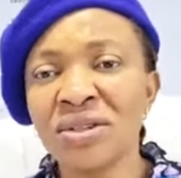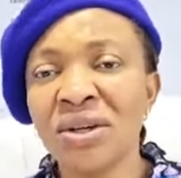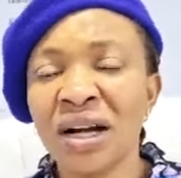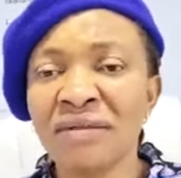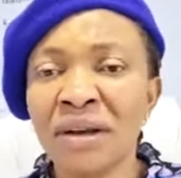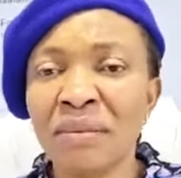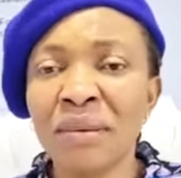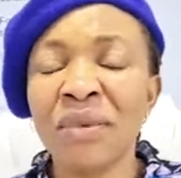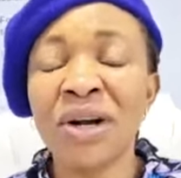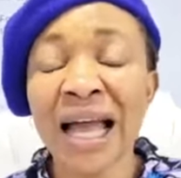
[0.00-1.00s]
You don't have the
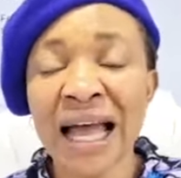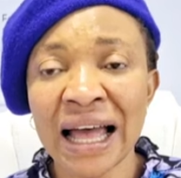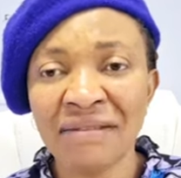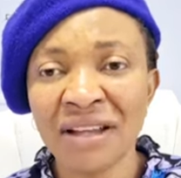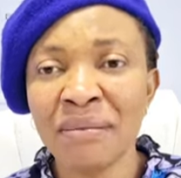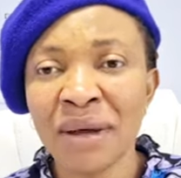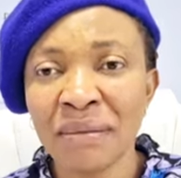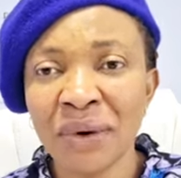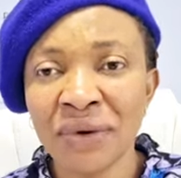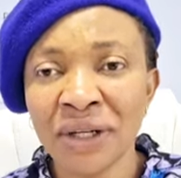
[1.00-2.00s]
memory. I have the
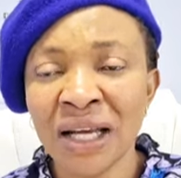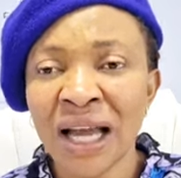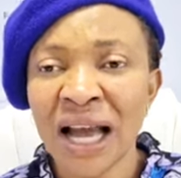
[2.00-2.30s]
memory.